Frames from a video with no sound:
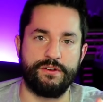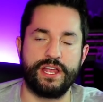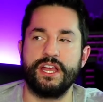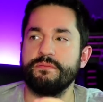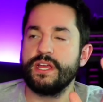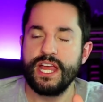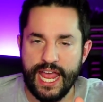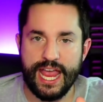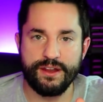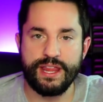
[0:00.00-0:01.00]
area.
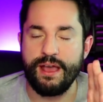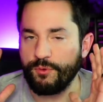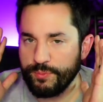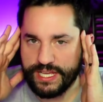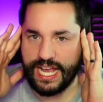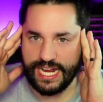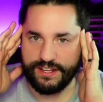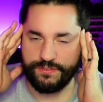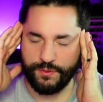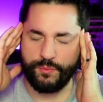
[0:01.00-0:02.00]
And that will be
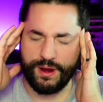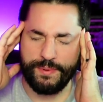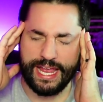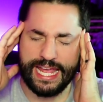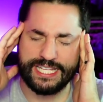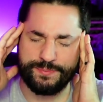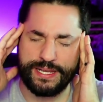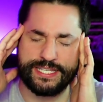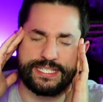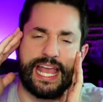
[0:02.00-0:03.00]
kind of the, where my
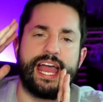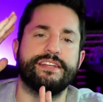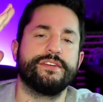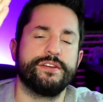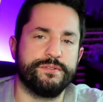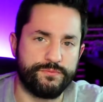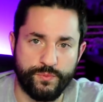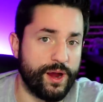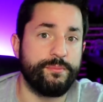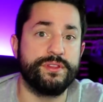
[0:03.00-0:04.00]
headspace is at,
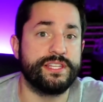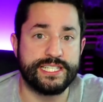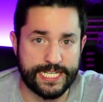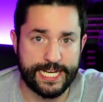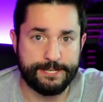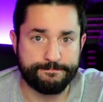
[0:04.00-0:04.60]
where I'm putting the city.